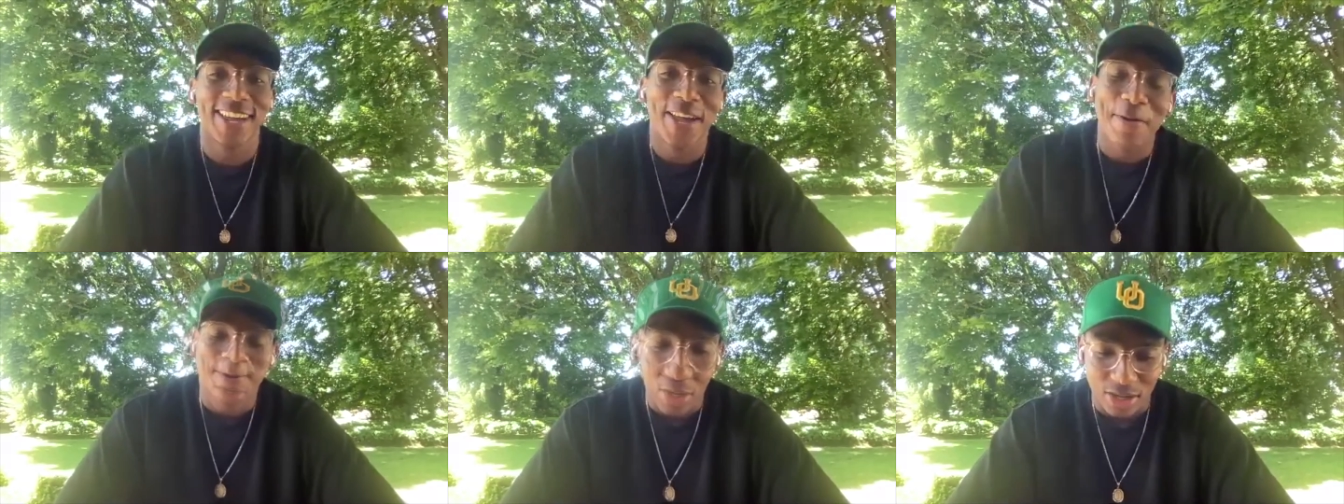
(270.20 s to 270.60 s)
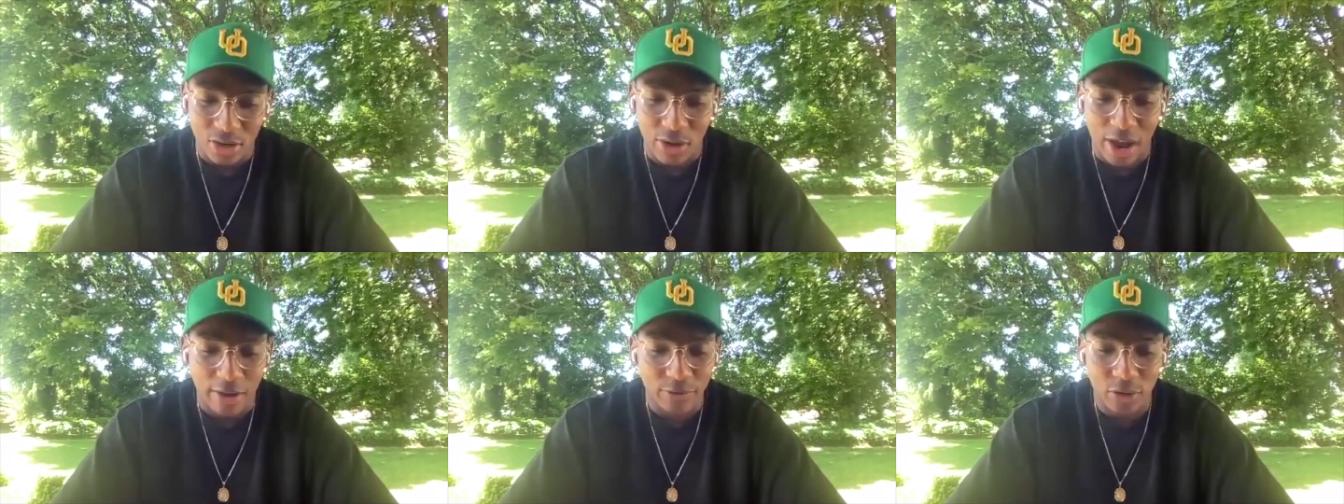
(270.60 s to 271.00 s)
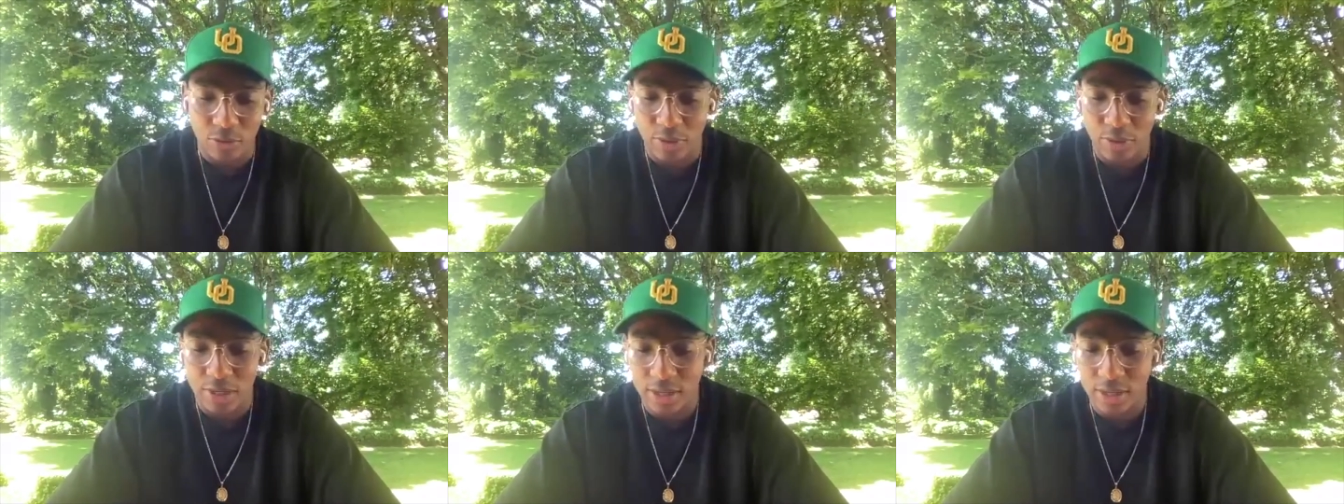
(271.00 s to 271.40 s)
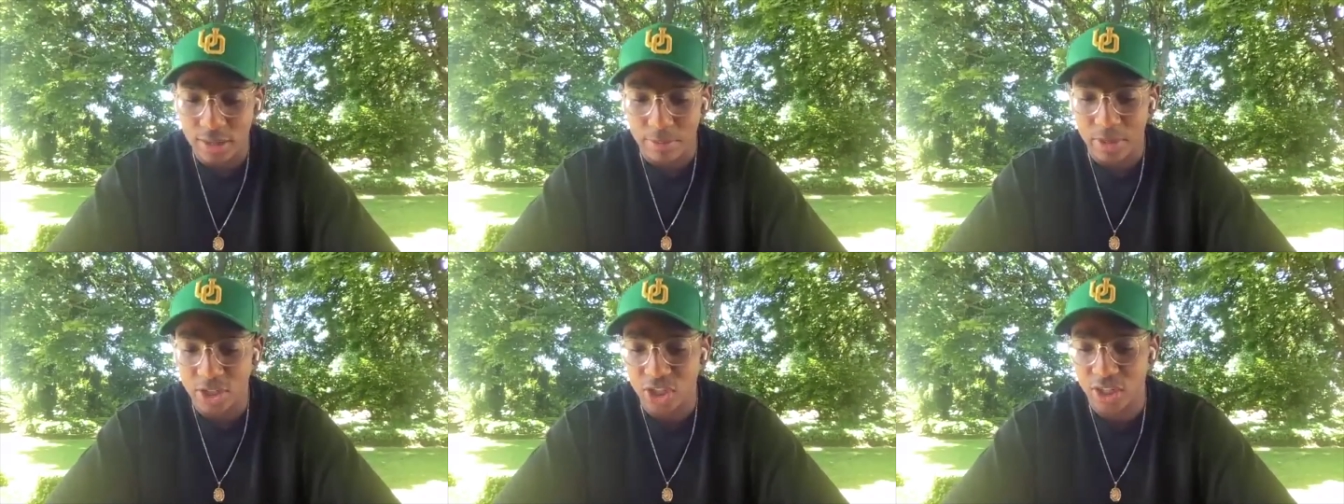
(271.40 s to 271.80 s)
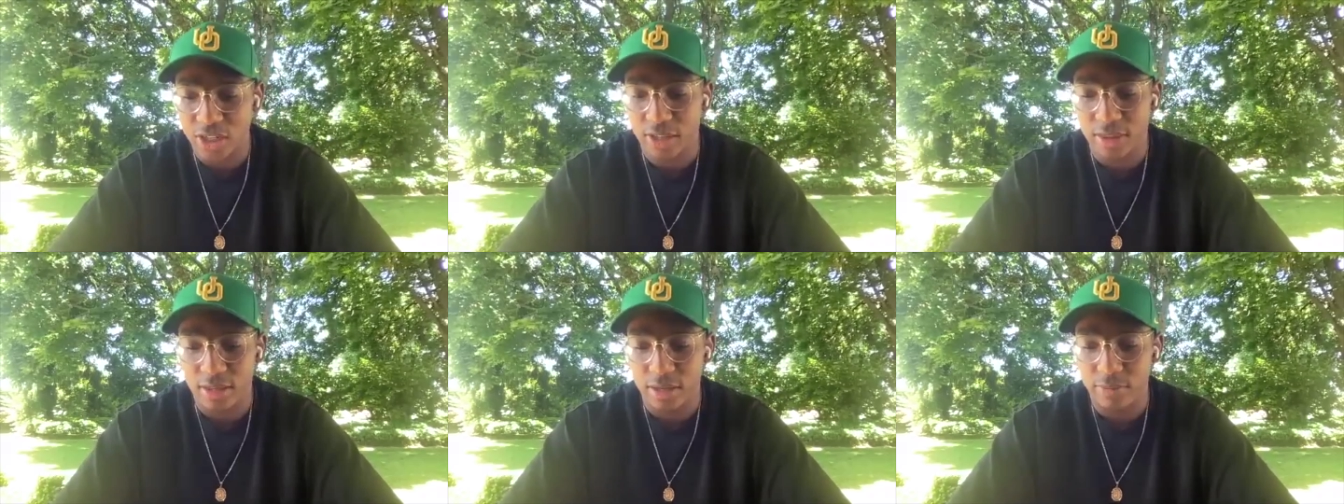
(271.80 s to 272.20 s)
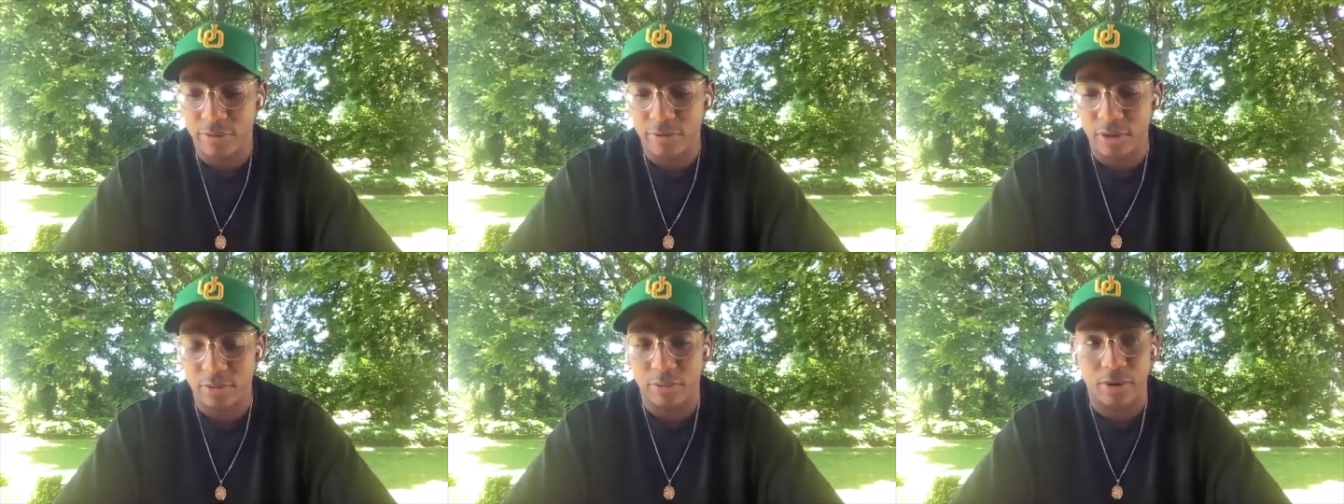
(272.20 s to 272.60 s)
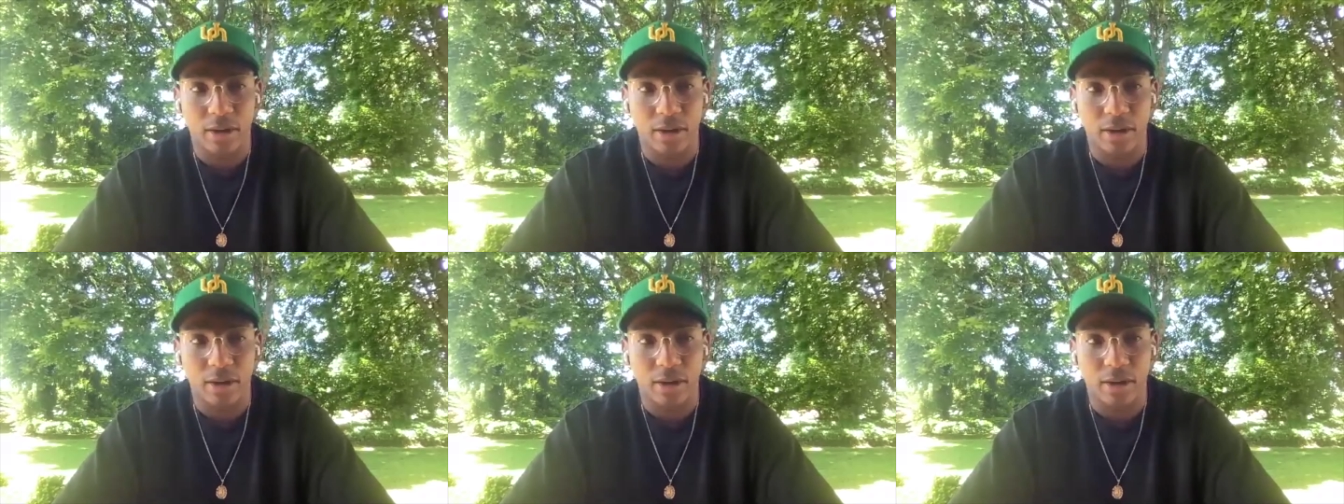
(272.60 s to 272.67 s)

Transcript: So after reading the mission and theme of the